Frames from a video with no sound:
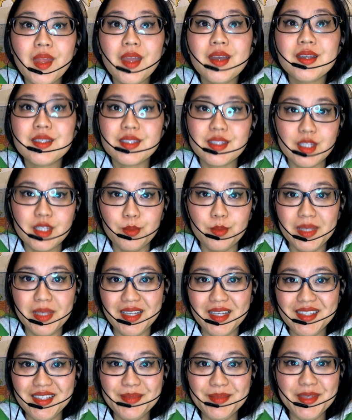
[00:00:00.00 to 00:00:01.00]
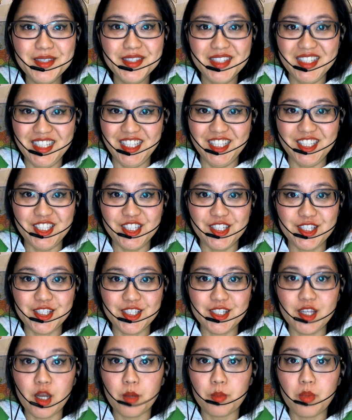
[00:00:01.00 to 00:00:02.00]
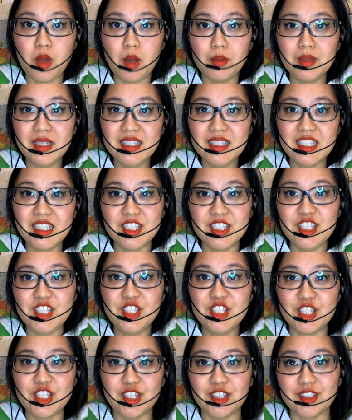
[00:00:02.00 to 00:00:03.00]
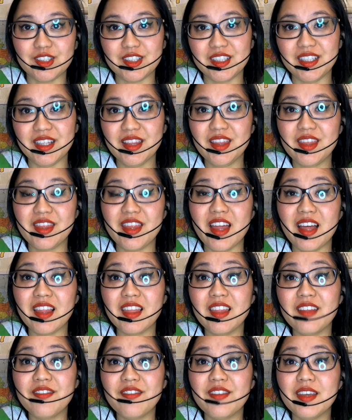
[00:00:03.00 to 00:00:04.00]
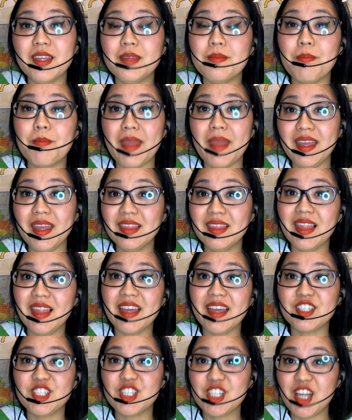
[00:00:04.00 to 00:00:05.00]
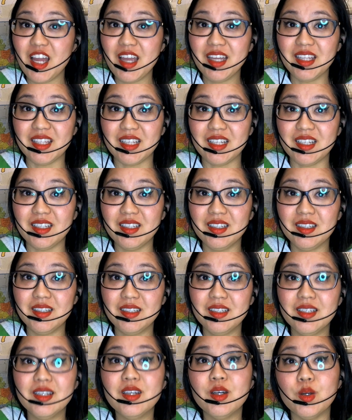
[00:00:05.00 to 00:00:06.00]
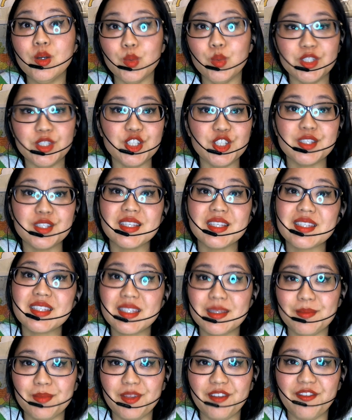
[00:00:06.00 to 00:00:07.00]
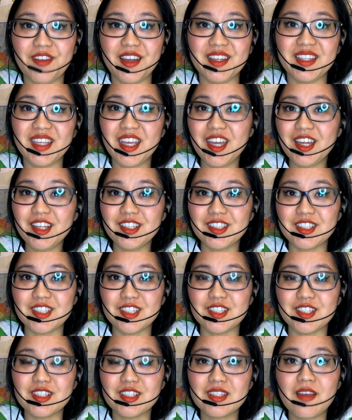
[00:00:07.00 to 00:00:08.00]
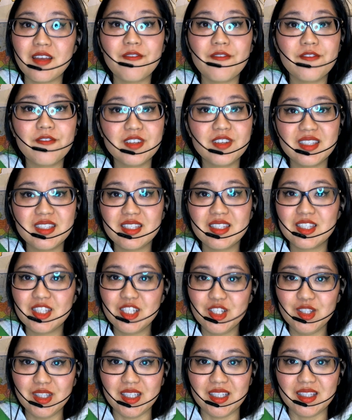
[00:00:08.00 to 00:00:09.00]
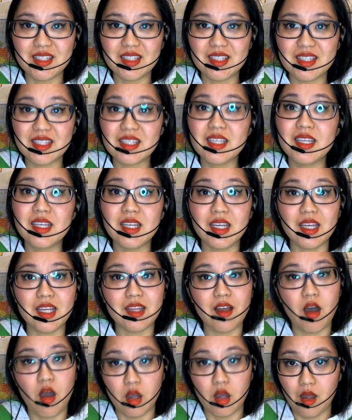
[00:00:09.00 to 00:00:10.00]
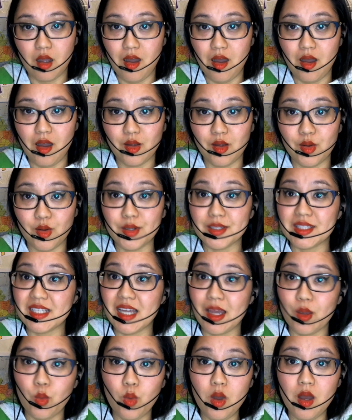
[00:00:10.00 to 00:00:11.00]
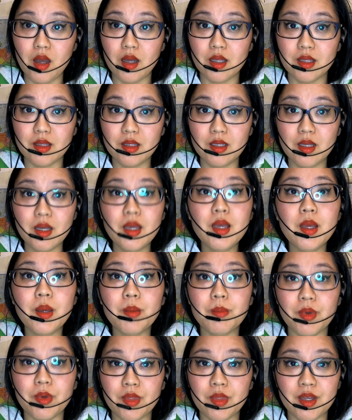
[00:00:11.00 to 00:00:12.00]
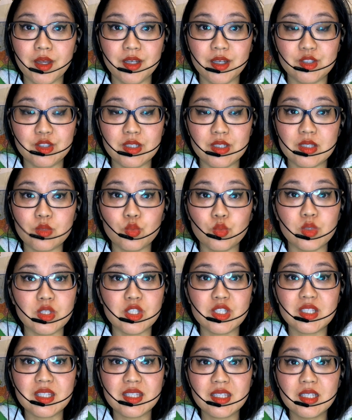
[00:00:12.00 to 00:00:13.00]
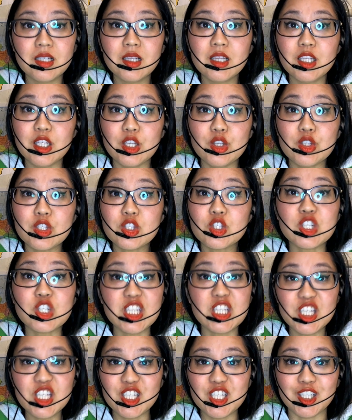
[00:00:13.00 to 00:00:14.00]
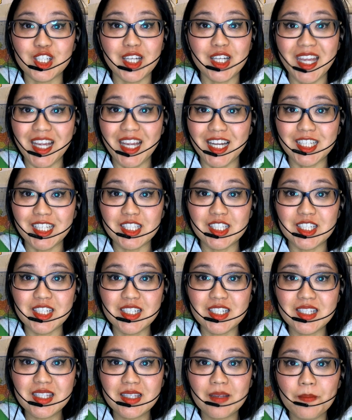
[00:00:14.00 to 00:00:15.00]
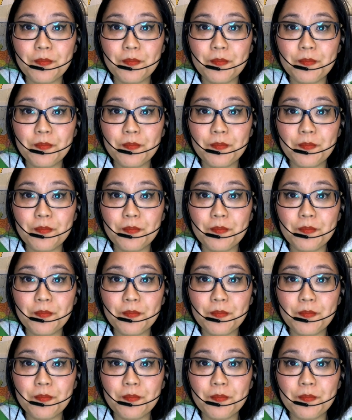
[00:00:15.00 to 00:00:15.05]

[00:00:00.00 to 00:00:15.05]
So because most teachers are probably teaching children that live in mainland China, which uses simplified characters, versus students in Hong Kong or Taiwan, both countries which still use traditional characters,